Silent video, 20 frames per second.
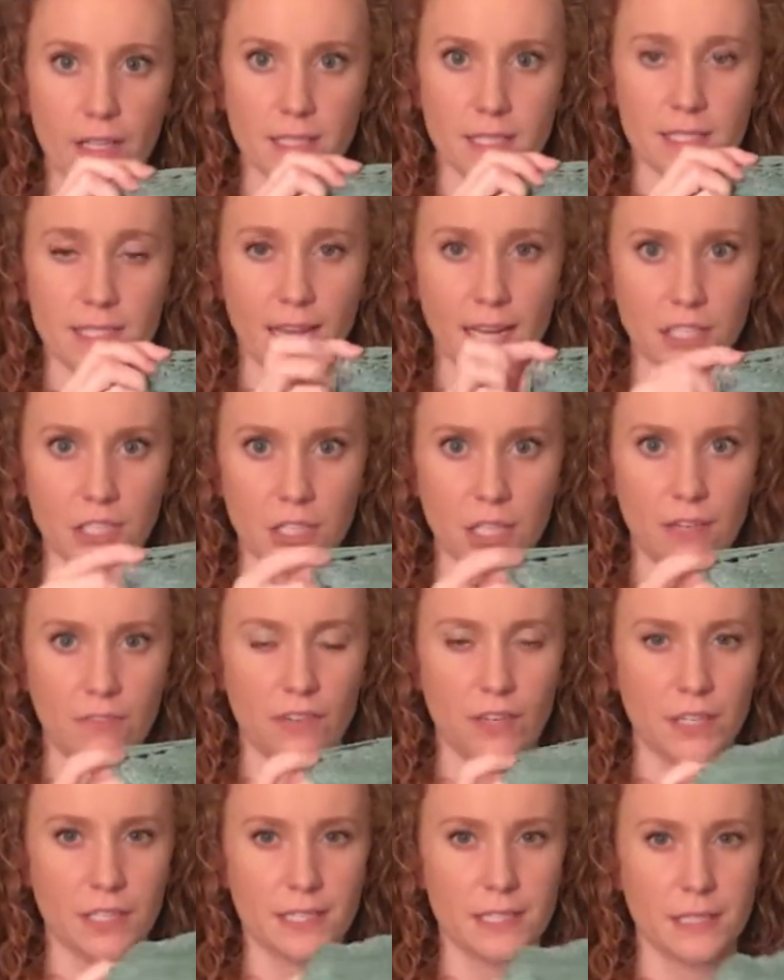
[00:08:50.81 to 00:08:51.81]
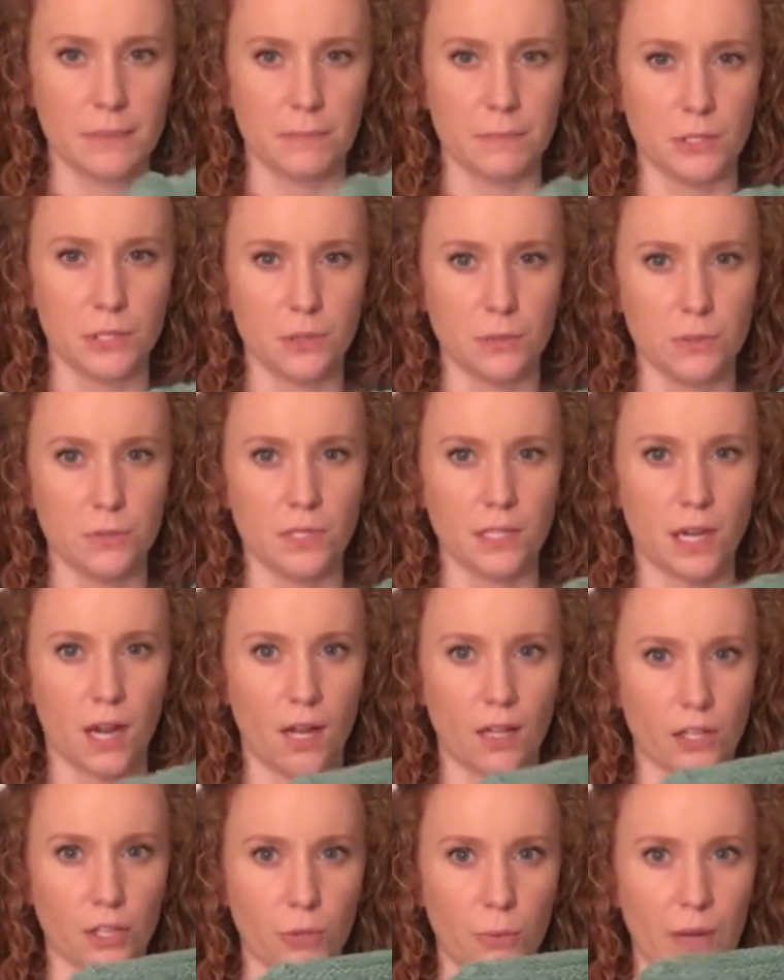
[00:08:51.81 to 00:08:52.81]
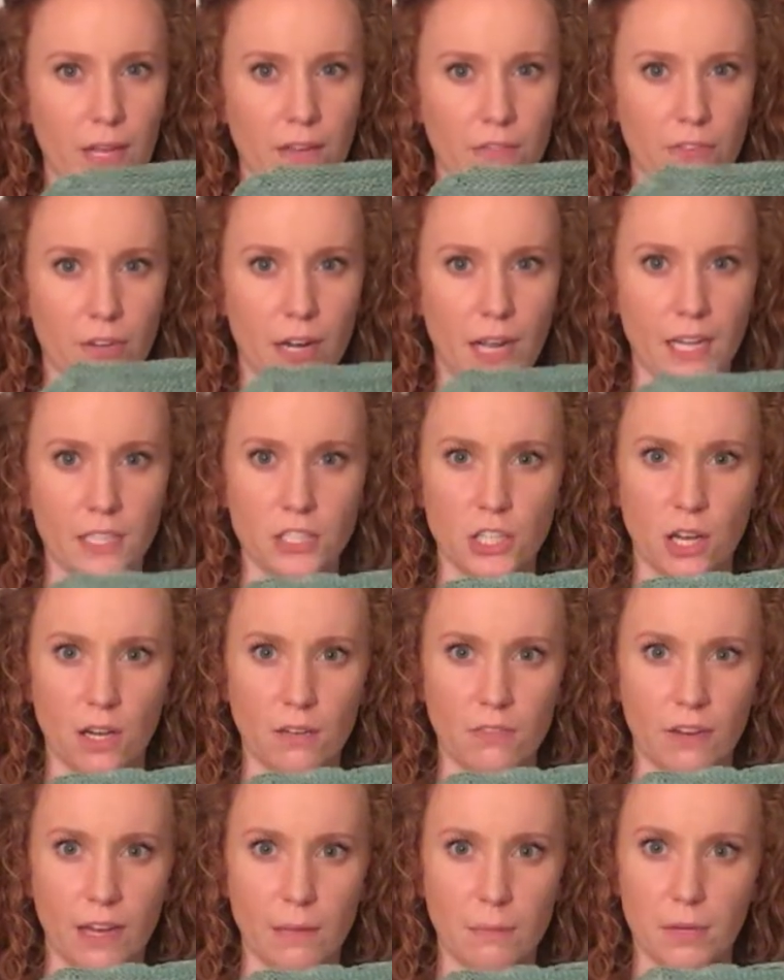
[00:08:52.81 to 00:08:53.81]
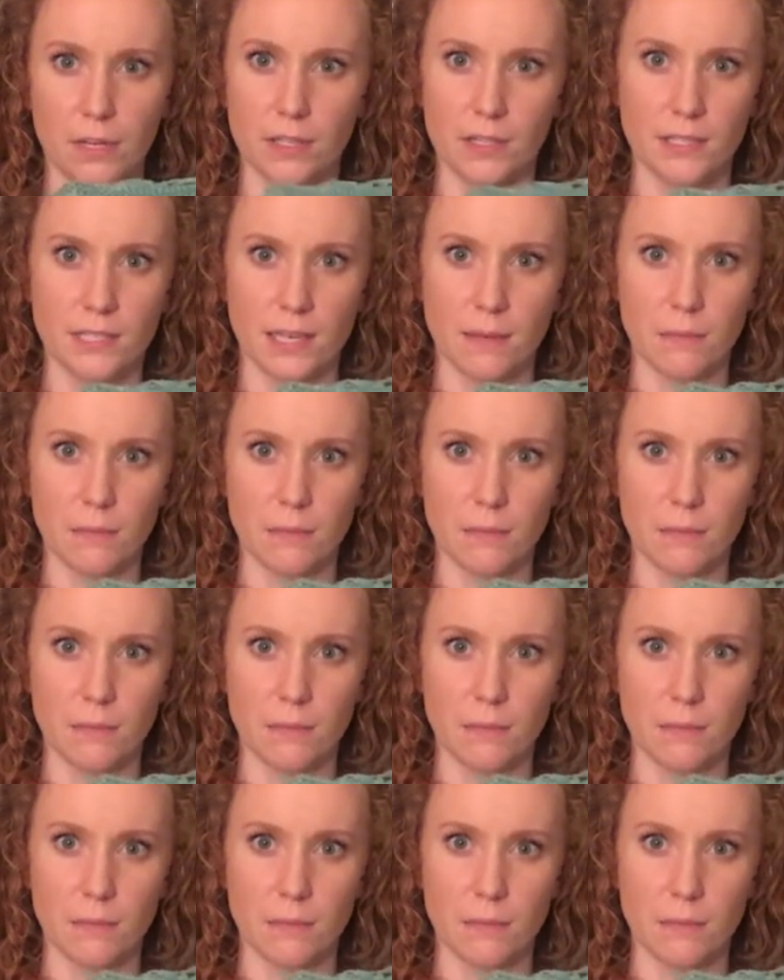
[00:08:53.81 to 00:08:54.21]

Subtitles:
This is actually a very subdued colorway for Hedgehog Fibers.